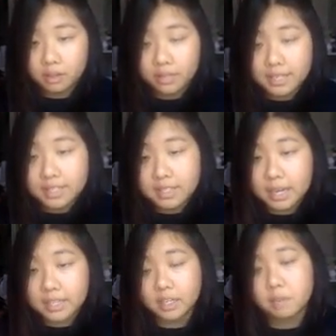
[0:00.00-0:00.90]
these
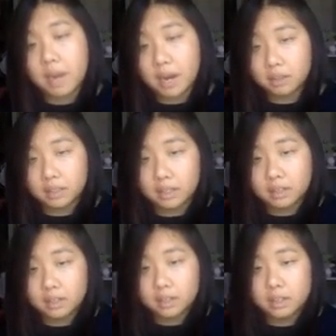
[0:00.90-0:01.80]
lines are parallel
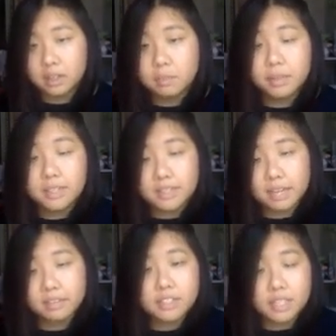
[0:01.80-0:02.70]
because they
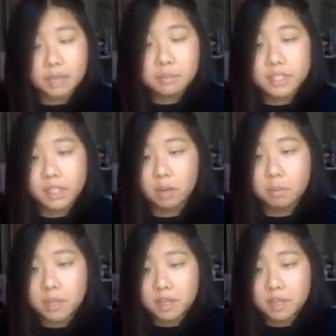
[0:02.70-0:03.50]
have the same slope,